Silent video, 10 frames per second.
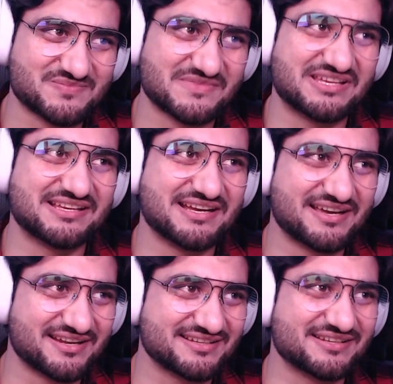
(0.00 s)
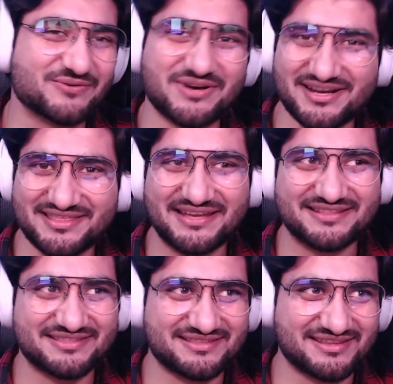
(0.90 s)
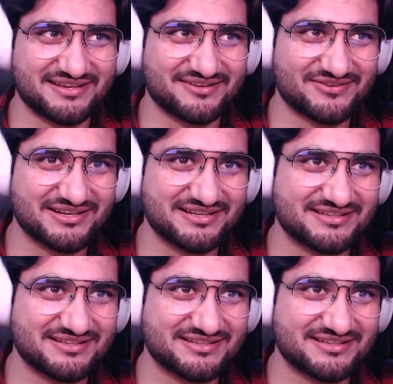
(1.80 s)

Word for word: He got it. He wanted that thing, right?